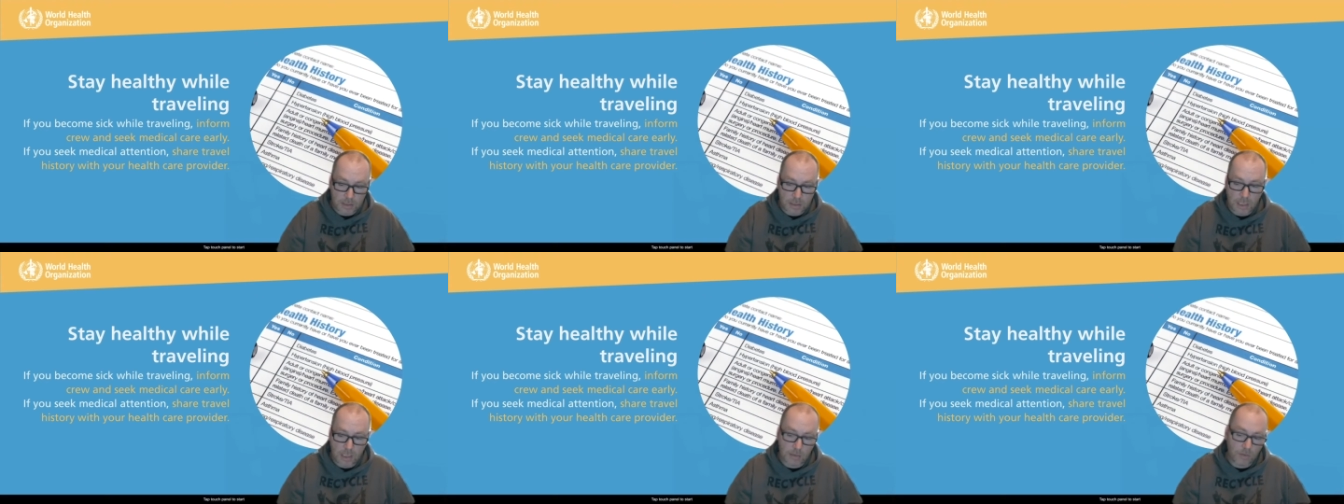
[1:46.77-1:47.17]

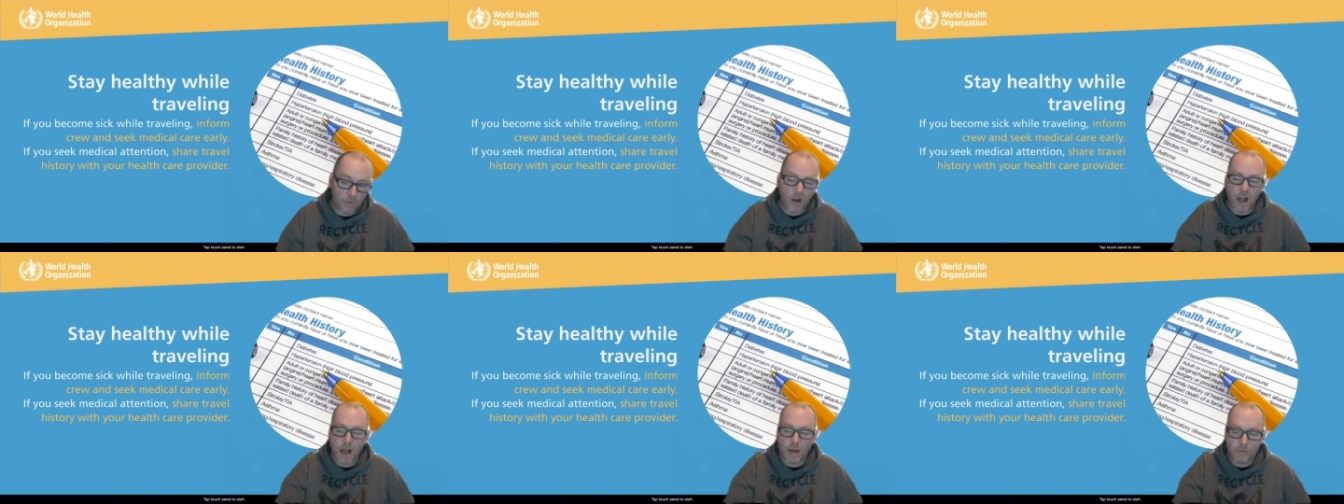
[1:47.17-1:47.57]
state, or
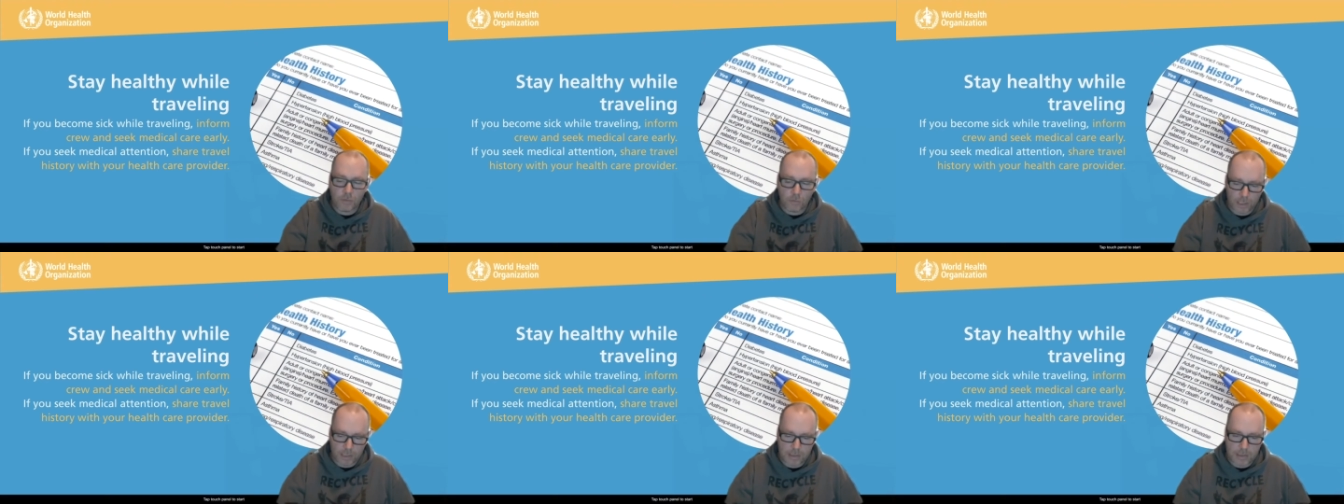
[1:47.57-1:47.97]
half
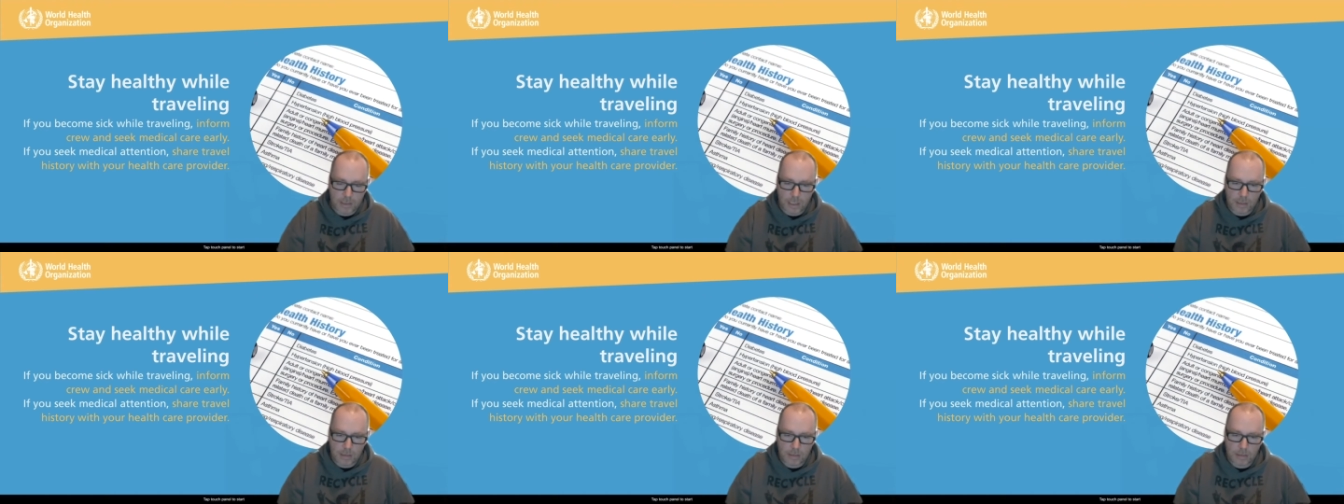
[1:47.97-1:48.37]
awake
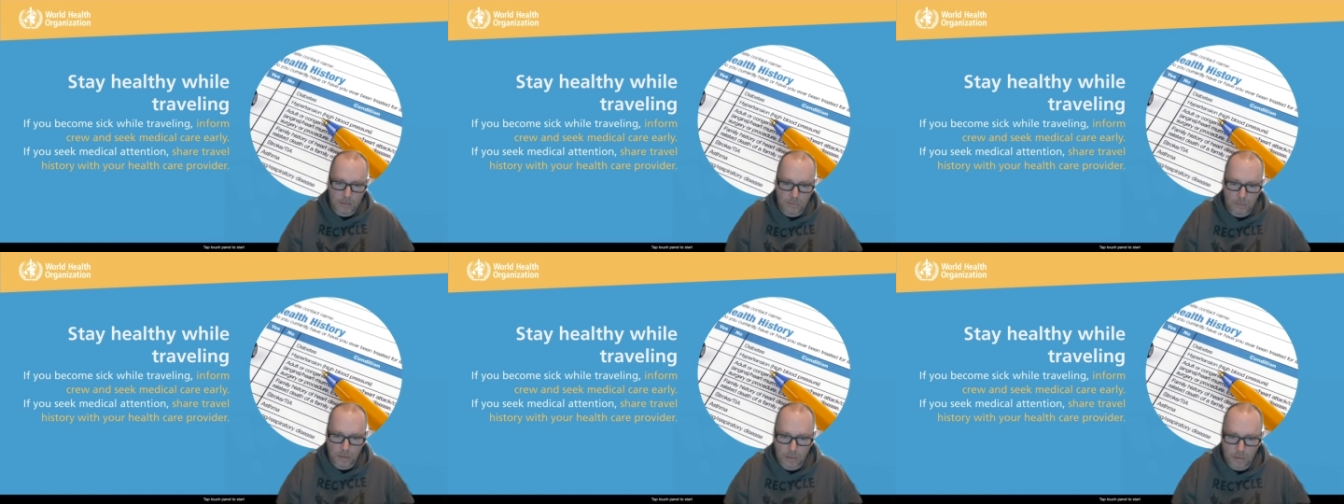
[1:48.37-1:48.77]
state as
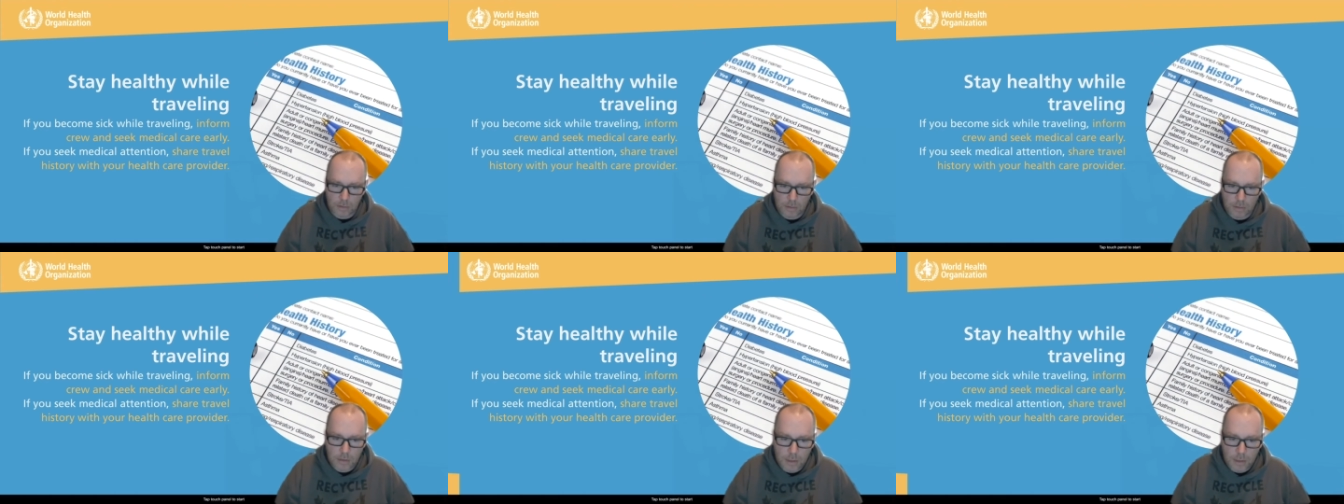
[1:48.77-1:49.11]
we call it.